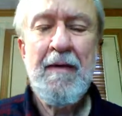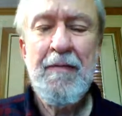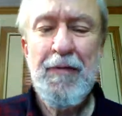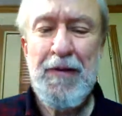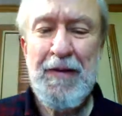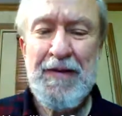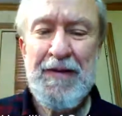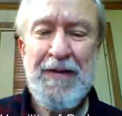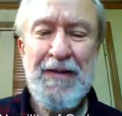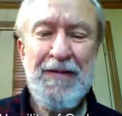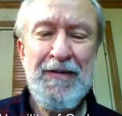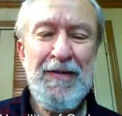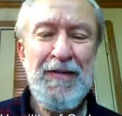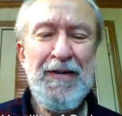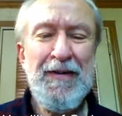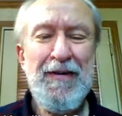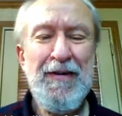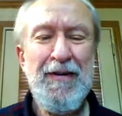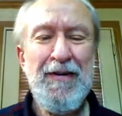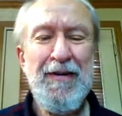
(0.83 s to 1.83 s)
We're continuing to
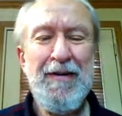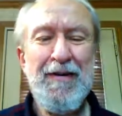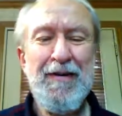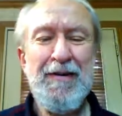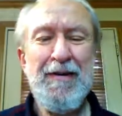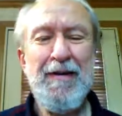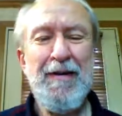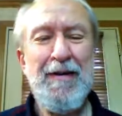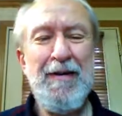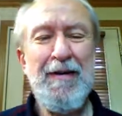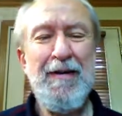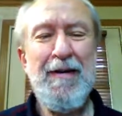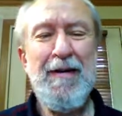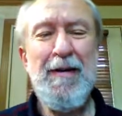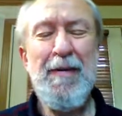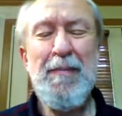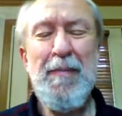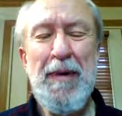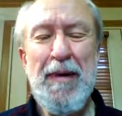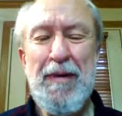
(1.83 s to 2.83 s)
talk
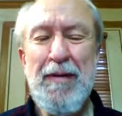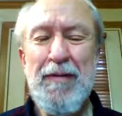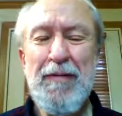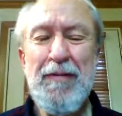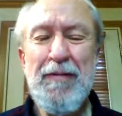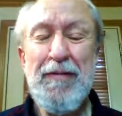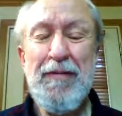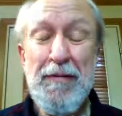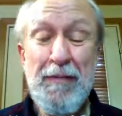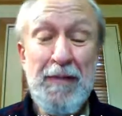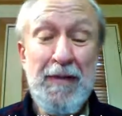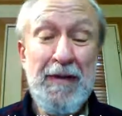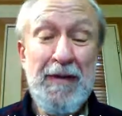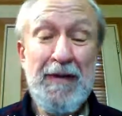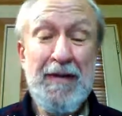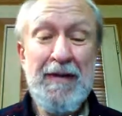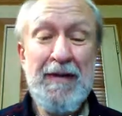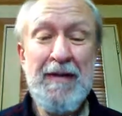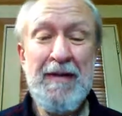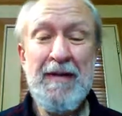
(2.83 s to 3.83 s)
about
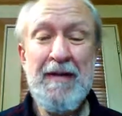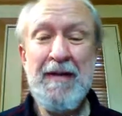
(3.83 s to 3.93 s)
humility,